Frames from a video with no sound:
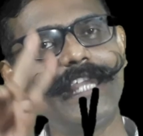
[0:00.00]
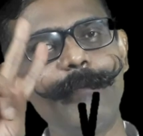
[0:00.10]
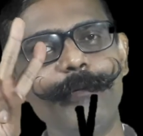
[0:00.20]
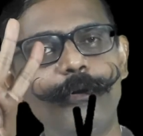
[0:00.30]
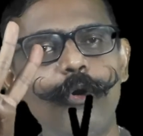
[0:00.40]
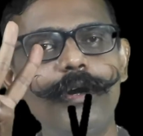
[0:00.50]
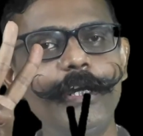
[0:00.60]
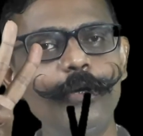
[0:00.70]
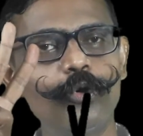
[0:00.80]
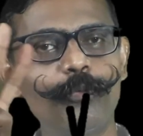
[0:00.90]
them only
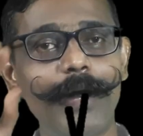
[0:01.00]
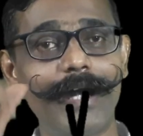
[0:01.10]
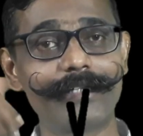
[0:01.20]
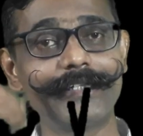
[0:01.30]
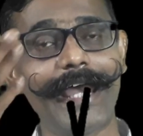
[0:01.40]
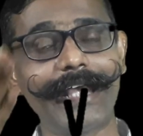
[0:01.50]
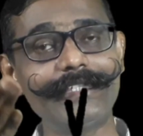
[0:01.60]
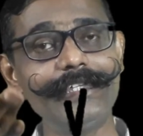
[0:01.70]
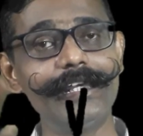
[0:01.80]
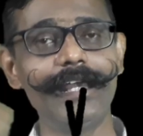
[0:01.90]
in two parts,
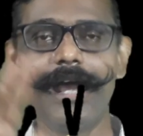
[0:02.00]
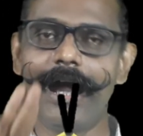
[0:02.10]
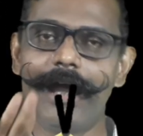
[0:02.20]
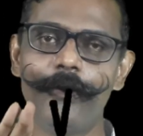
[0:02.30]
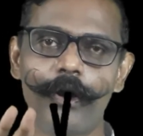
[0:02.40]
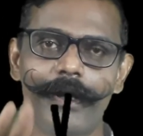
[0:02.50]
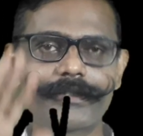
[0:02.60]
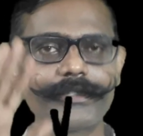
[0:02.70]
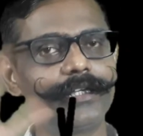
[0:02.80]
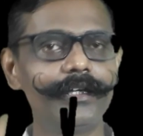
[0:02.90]
axial and
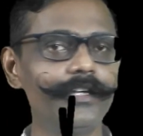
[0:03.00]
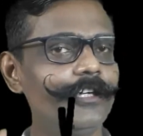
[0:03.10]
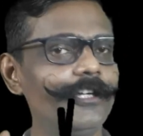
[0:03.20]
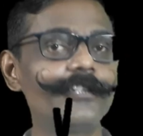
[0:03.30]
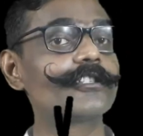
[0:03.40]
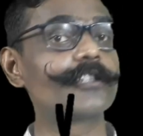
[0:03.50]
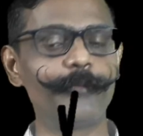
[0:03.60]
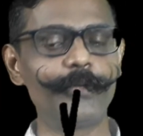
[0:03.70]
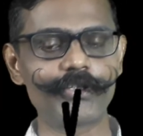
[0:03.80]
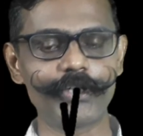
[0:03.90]
non-axial, is
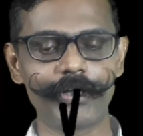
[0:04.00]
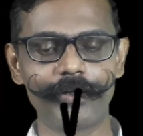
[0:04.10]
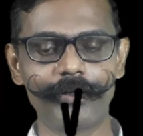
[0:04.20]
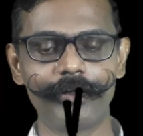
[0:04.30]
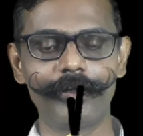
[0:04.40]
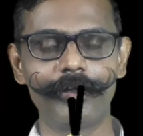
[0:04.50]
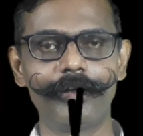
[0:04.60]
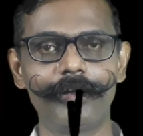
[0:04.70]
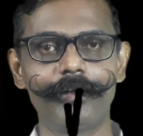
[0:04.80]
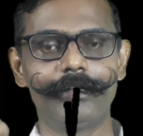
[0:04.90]
sufficient.
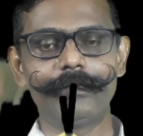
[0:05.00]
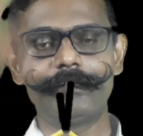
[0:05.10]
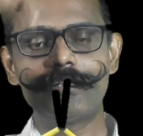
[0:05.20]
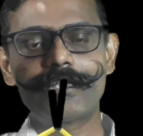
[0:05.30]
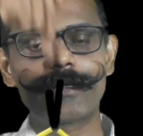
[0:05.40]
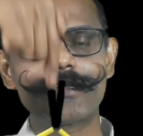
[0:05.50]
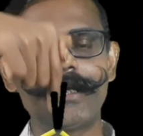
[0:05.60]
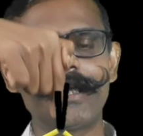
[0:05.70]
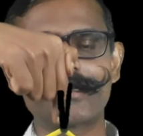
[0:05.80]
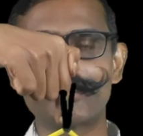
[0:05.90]
This is our z
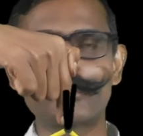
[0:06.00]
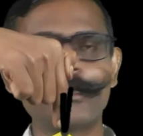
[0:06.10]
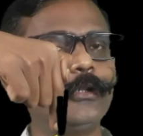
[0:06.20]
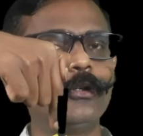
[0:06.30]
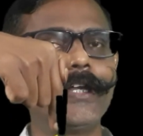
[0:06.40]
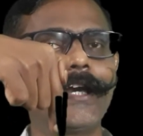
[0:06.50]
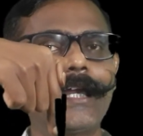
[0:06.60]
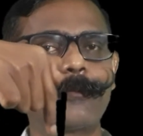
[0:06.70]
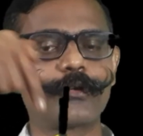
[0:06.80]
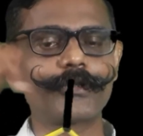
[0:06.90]
axis, no ligand
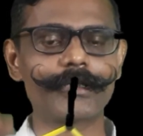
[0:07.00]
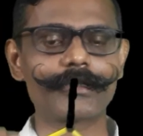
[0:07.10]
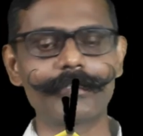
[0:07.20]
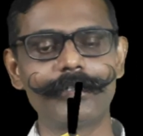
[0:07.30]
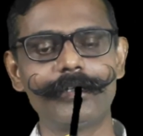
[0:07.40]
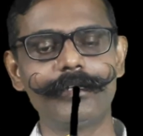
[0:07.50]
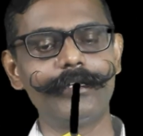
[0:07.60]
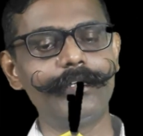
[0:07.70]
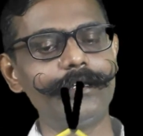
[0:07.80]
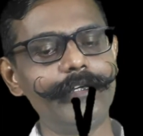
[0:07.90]
approaches.
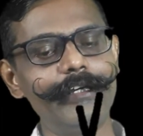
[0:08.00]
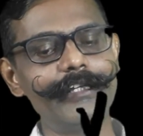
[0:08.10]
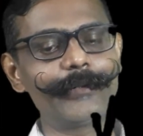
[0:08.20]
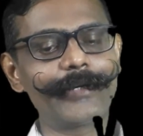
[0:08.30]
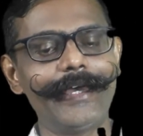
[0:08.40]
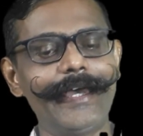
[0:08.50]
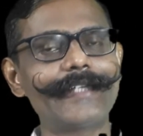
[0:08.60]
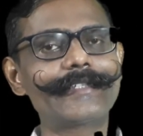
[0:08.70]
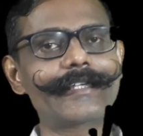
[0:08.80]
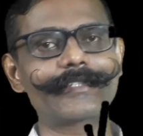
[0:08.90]
It is our
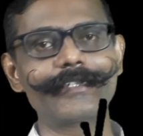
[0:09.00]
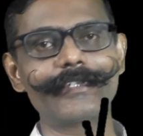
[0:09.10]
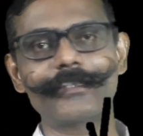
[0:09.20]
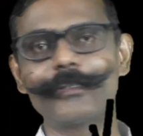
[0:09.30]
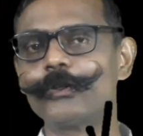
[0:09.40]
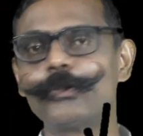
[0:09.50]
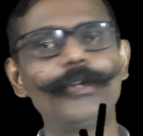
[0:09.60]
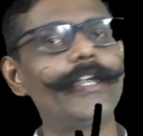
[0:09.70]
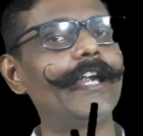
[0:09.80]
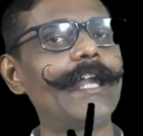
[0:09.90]
x axis, no
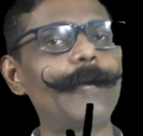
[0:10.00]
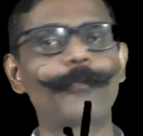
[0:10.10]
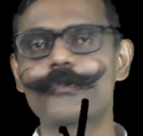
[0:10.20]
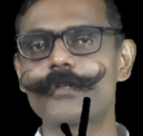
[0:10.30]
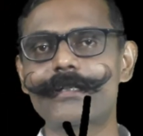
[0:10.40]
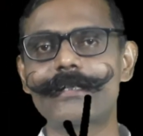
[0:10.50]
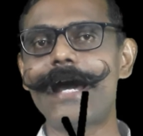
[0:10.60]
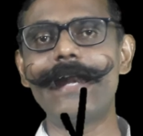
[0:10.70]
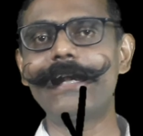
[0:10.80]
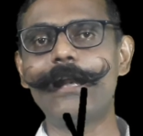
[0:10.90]
ligand approaches
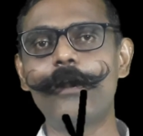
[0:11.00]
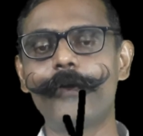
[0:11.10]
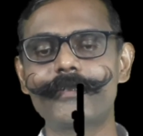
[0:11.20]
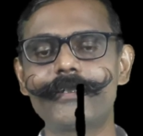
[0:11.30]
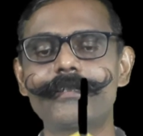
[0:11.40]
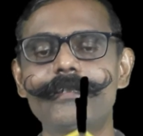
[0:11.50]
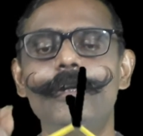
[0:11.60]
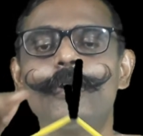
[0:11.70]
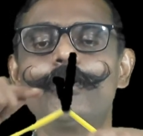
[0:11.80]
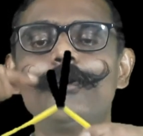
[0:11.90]
directly along axis.
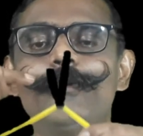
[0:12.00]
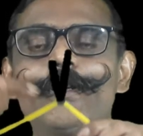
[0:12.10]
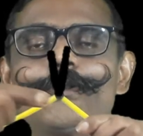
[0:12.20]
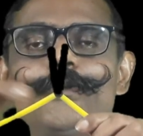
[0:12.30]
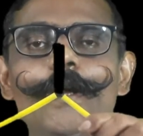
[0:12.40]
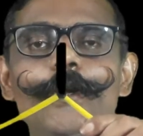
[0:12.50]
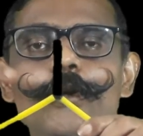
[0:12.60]
Towards you and